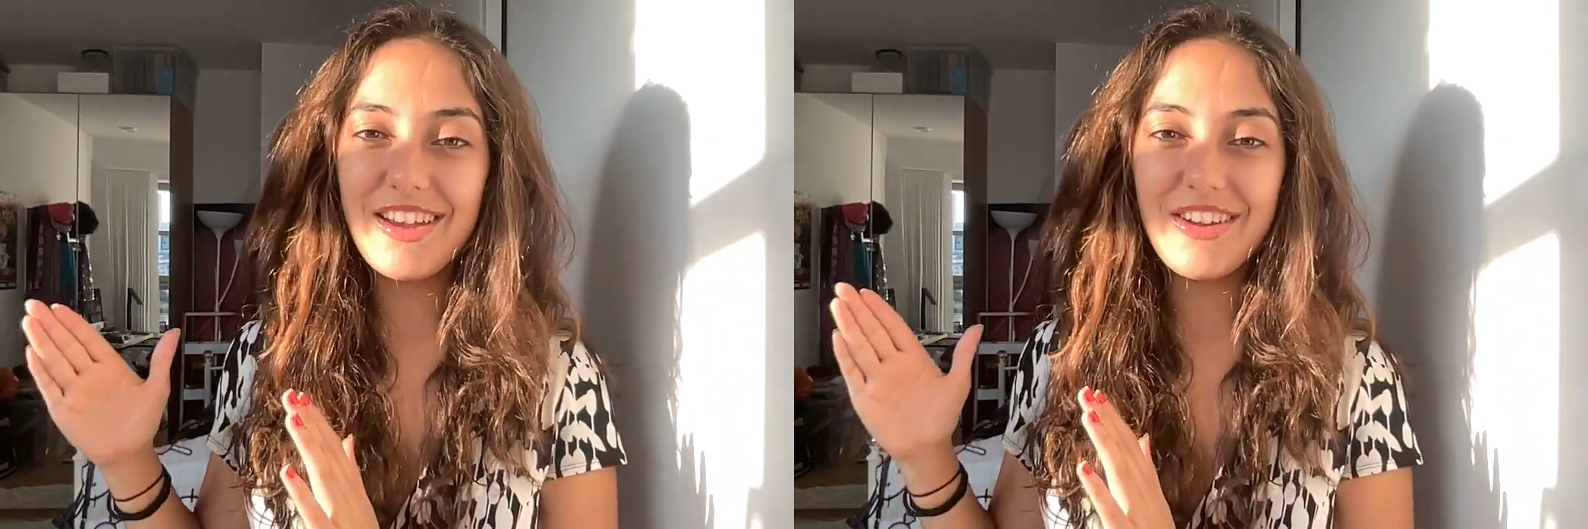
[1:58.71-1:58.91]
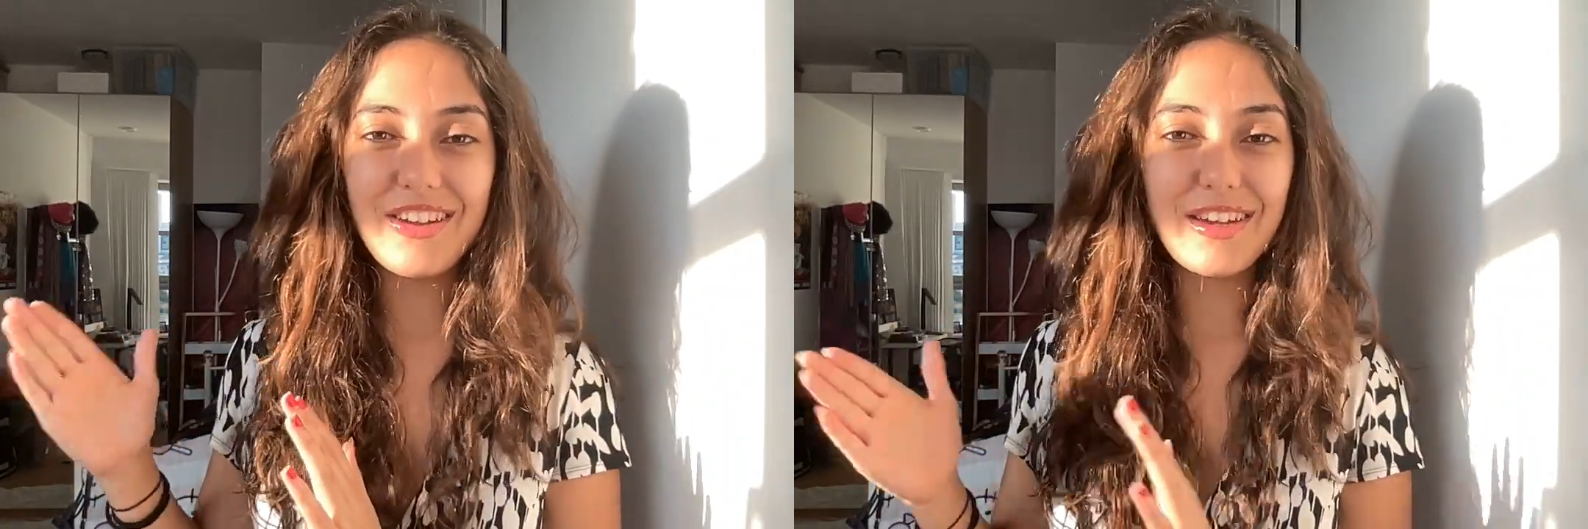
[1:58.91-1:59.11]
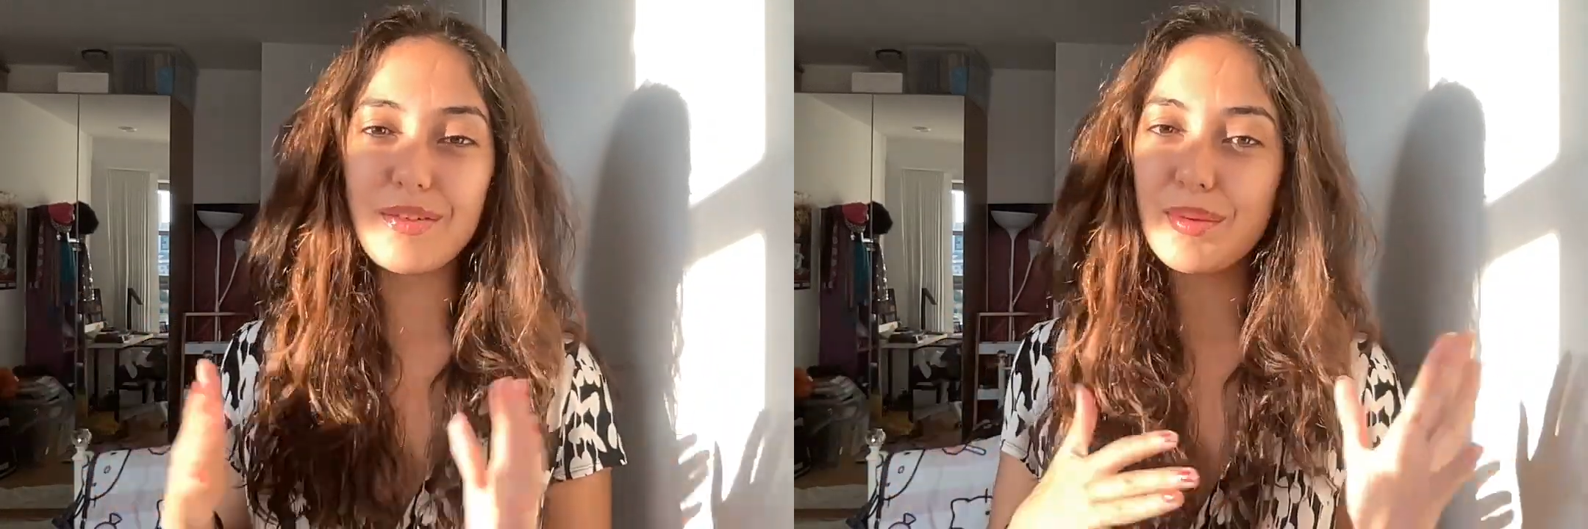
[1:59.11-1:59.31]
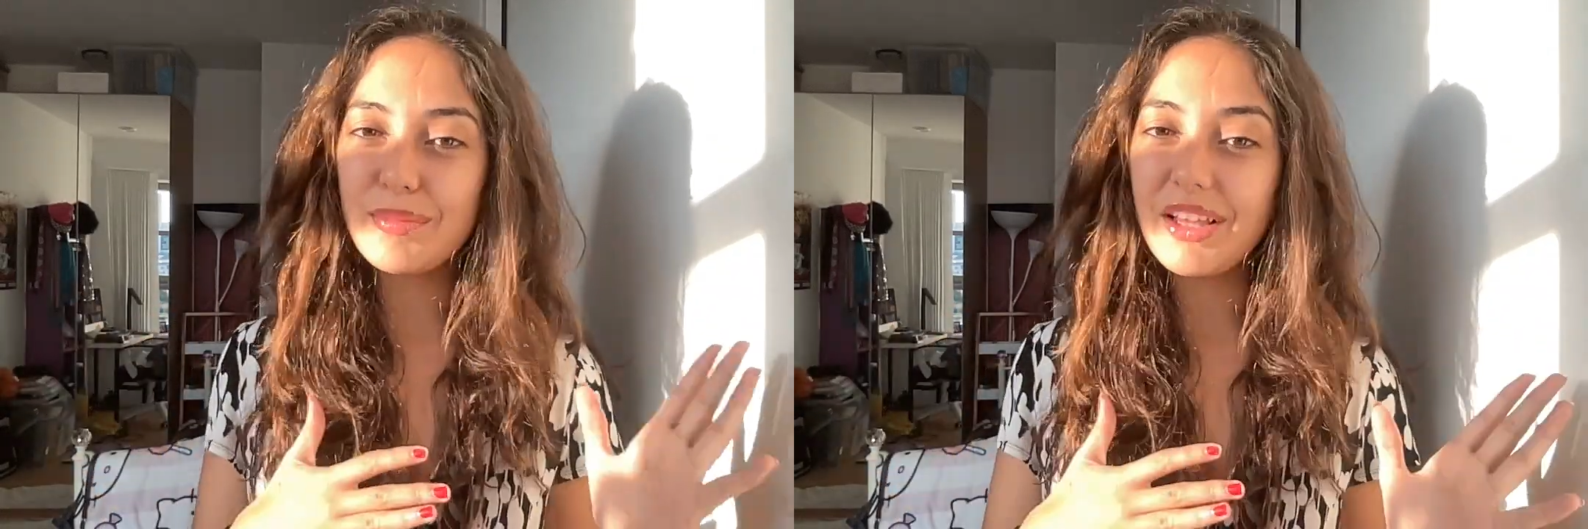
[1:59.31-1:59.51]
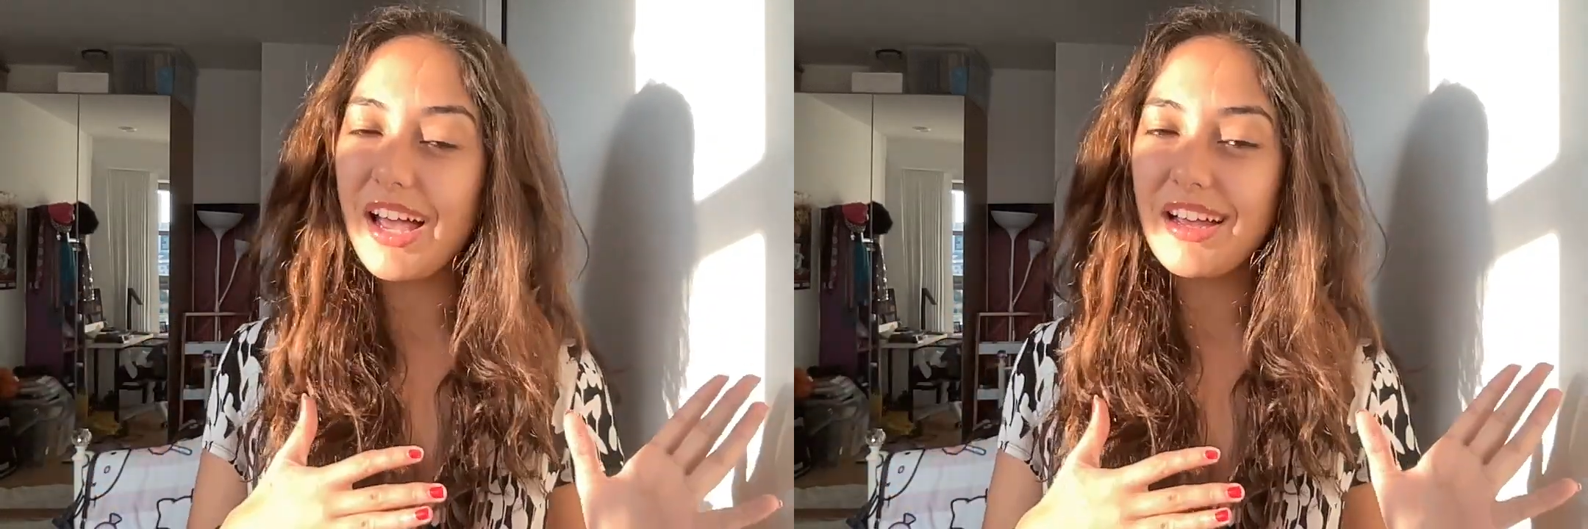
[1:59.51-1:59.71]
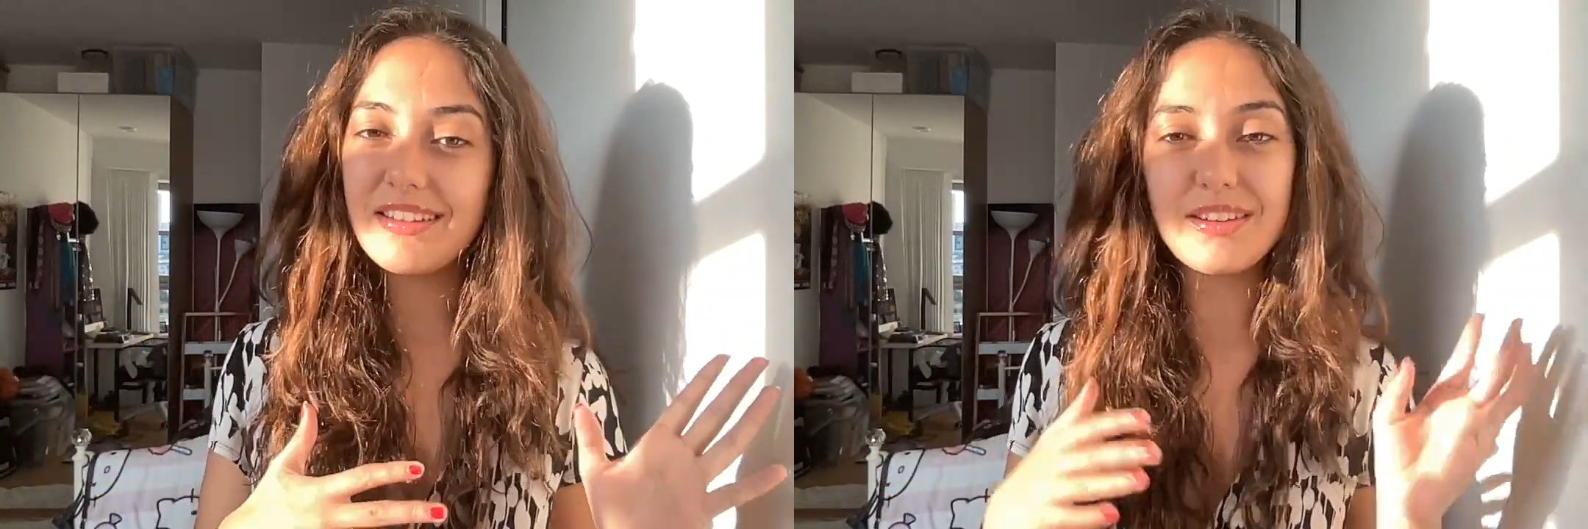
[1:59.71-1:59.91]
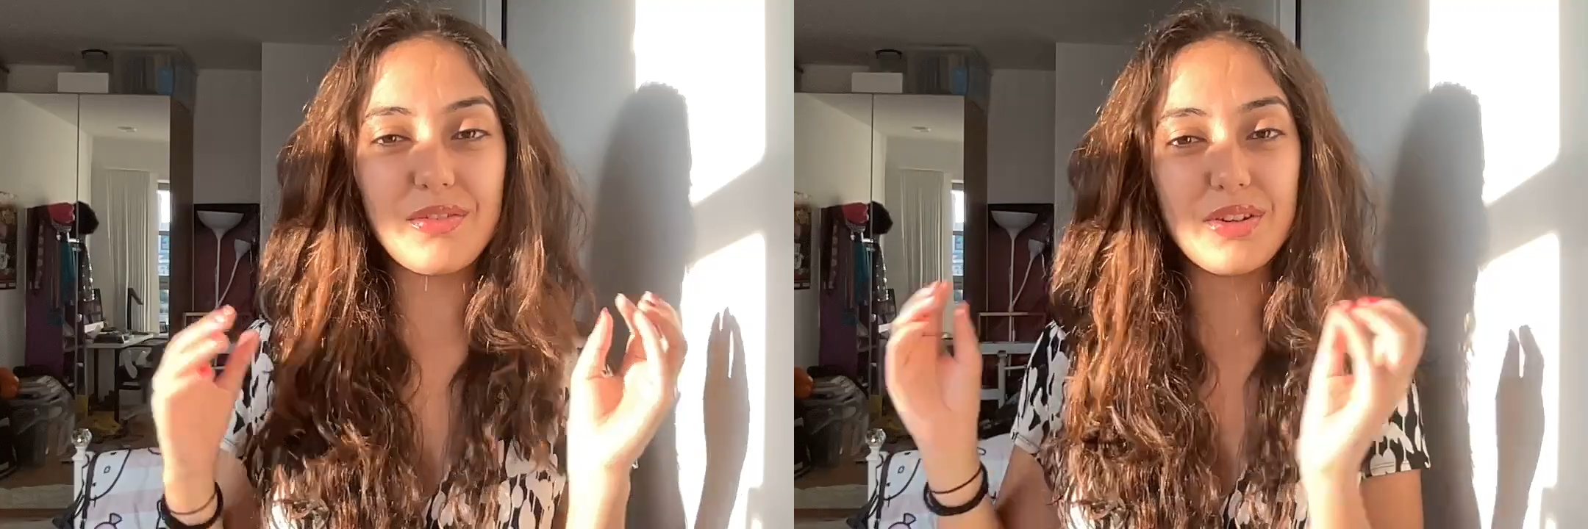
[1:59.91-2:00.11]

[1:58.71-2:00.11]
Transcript: You can give them plans, you have